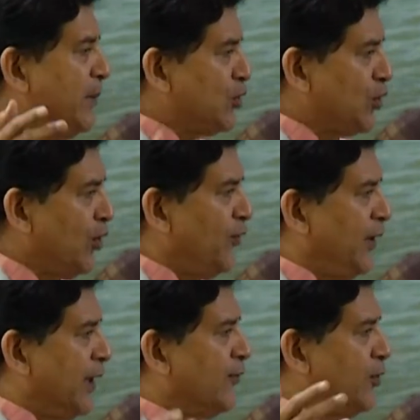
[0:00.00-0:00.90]
a sort of a
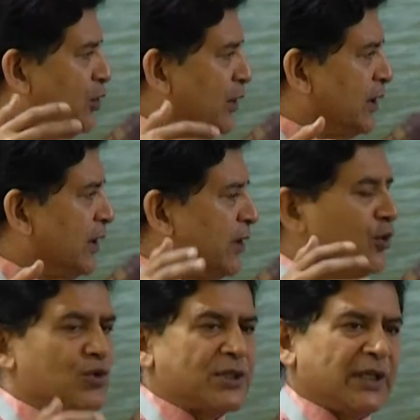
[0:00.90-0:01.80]
revolution in
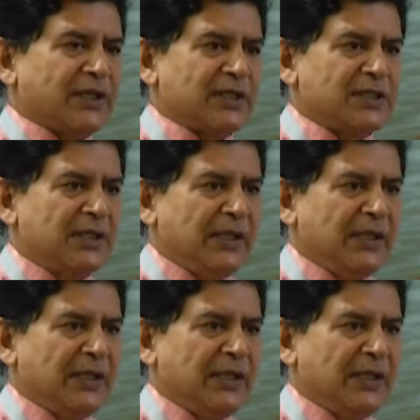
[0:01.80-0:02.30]
those areas.